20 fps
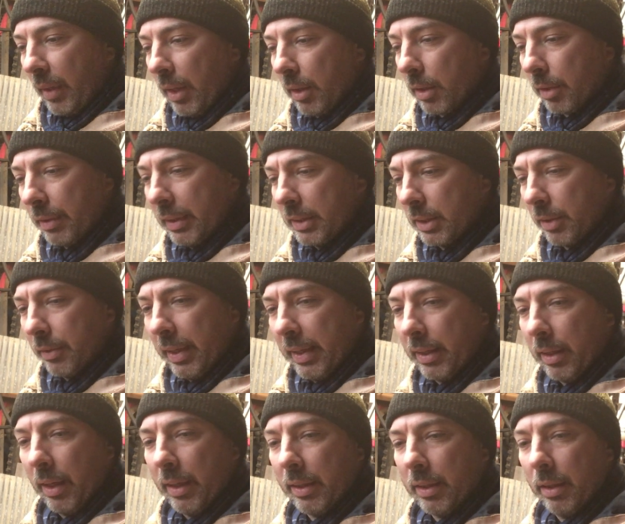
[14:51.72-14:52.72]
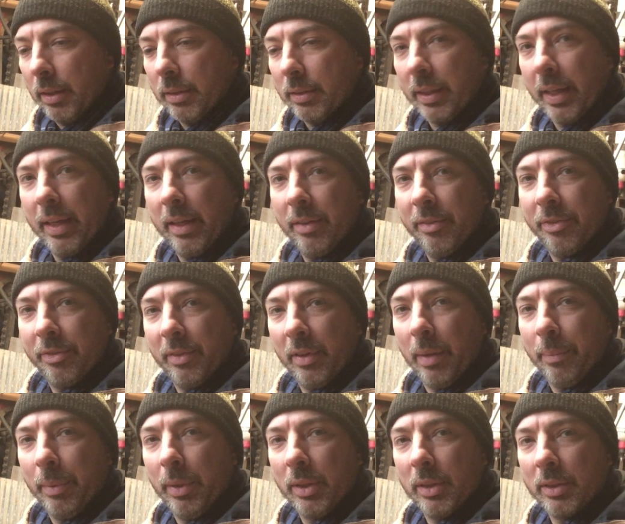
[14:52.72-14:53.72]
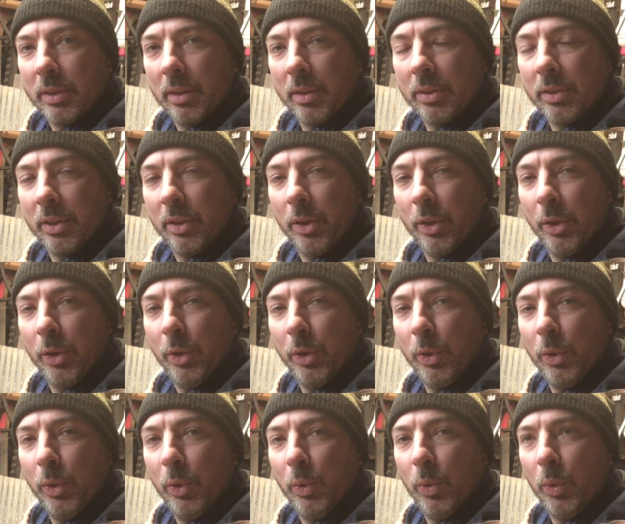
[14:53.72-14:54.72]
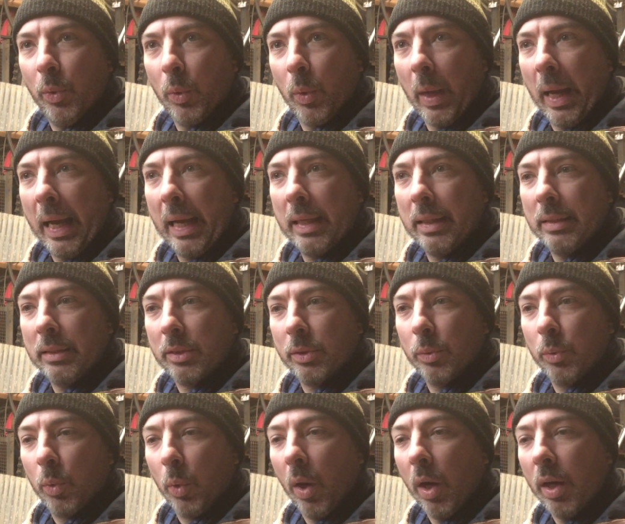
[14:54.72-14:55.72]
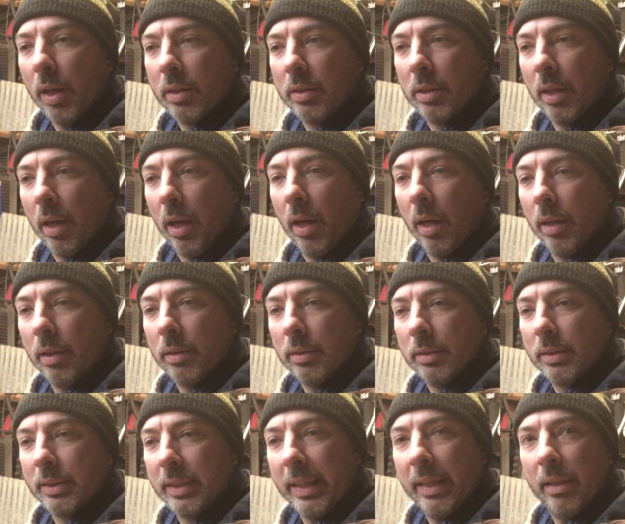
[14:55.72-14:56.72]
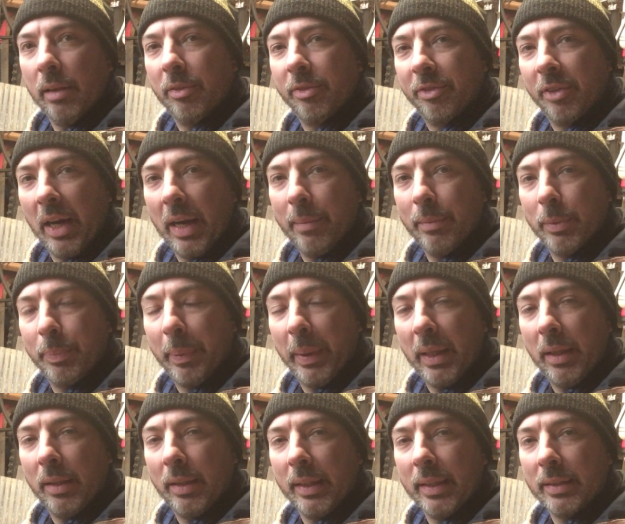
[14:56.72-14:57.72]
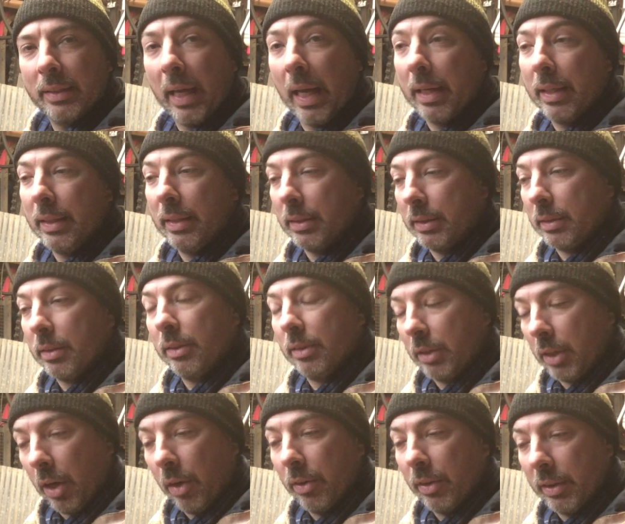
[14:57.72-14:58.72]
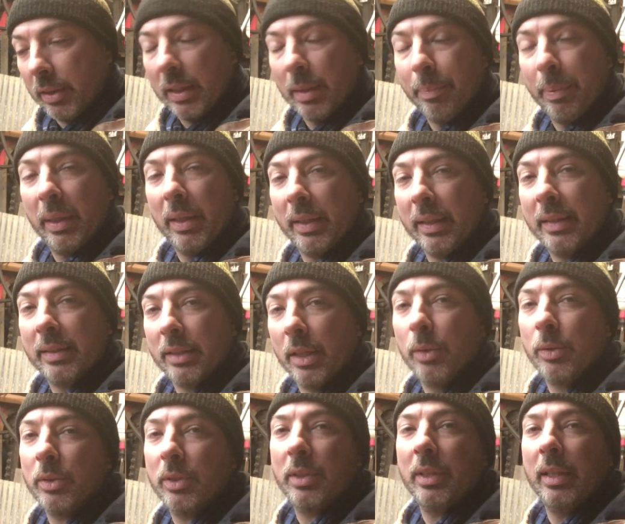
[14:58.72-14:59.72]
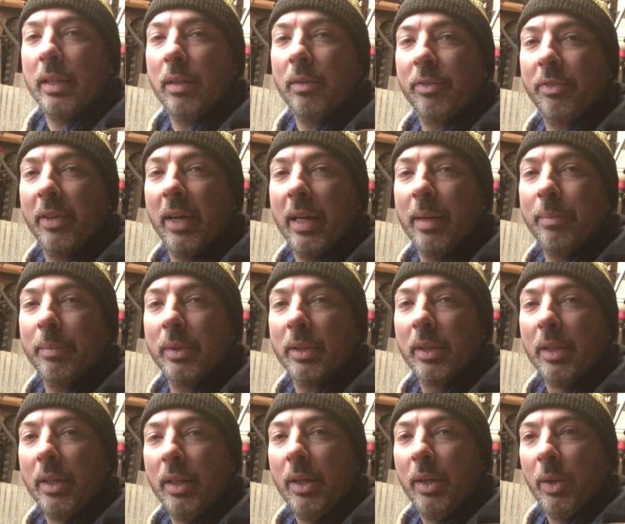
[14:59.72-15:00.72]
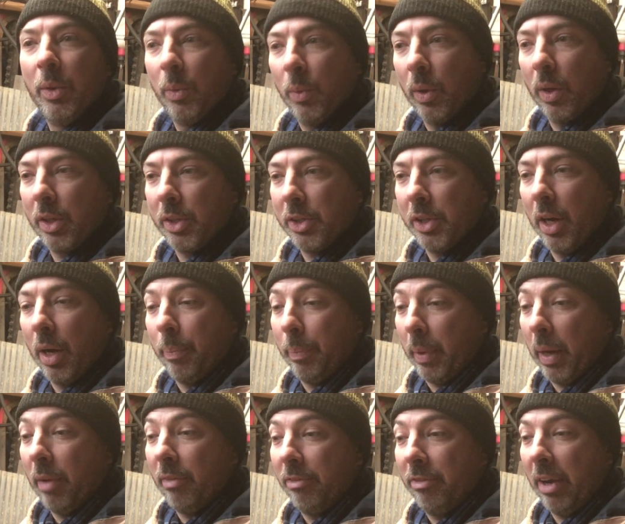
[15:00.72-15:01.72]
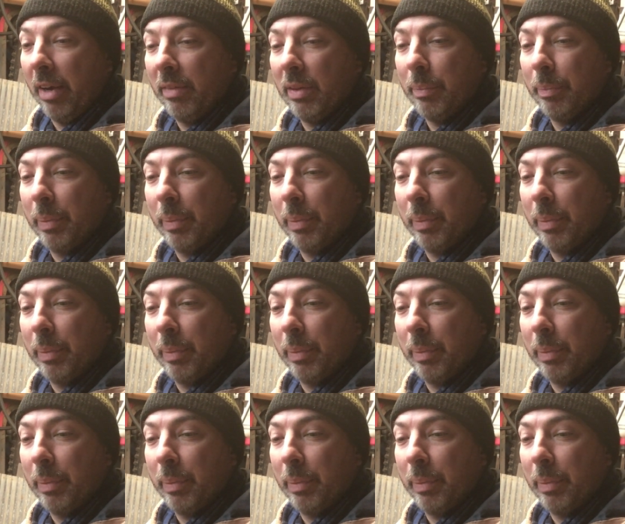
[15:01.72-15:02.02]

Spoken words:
there is a great guy called Dave amongst us who has worked on steel framed buildings and is currently building his own steel framed workshop, a very